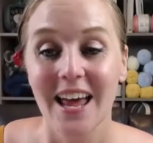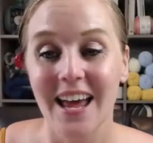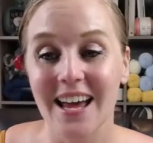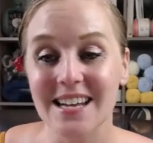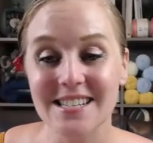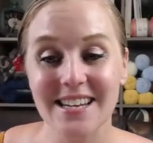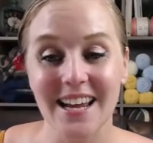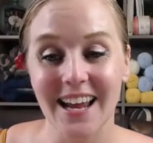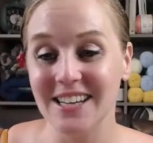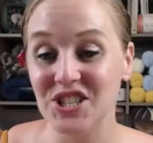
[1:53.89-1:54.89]
And
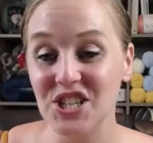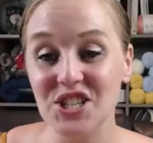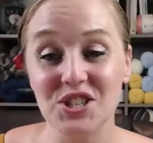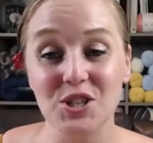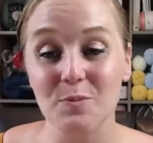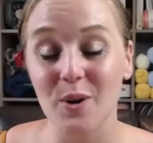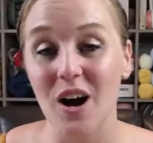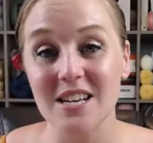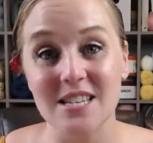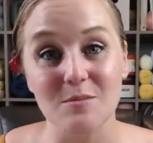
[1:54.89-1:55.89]
she's super
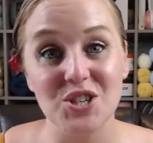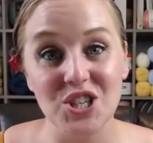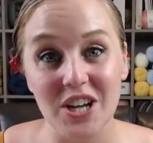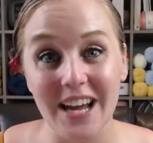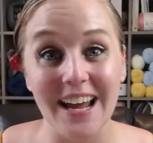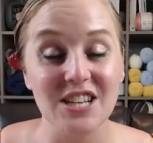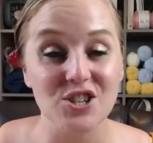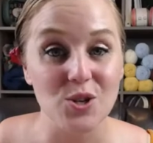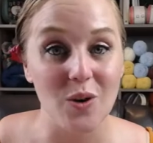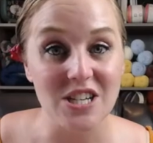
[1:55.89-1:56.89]
awesome. She
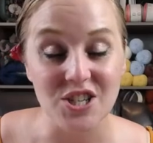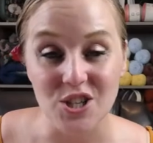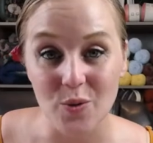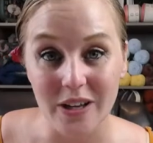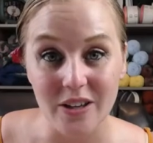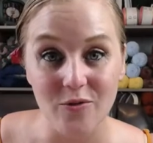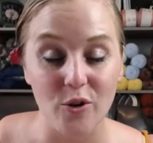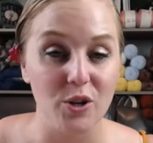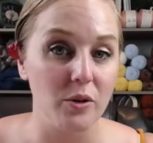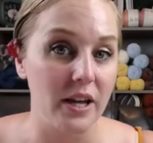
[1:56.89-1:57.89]
answers questions quickly
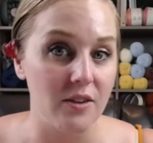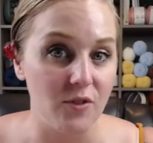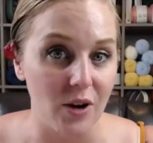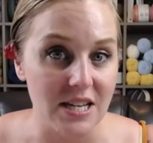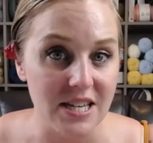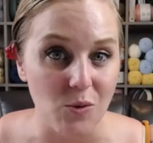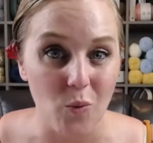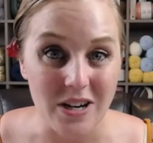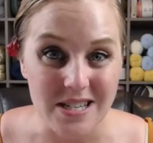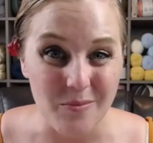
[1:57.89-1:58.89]
for you. Like if you're asking
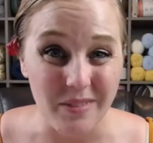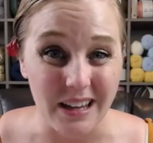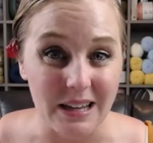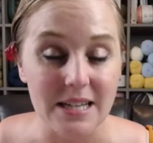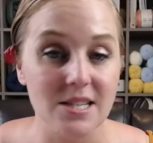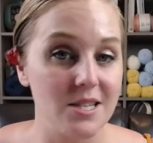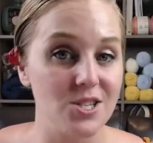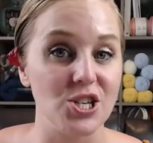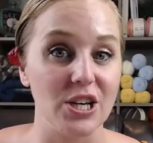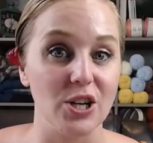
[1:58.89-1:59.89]
where something is,
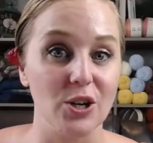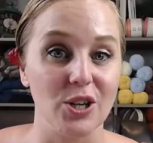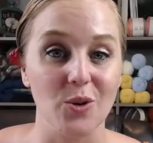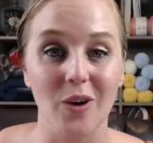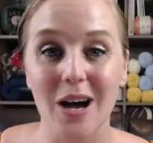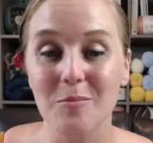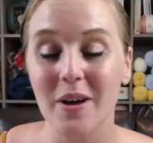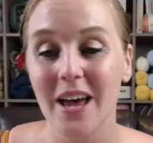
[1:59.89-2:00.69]
she can hook you up.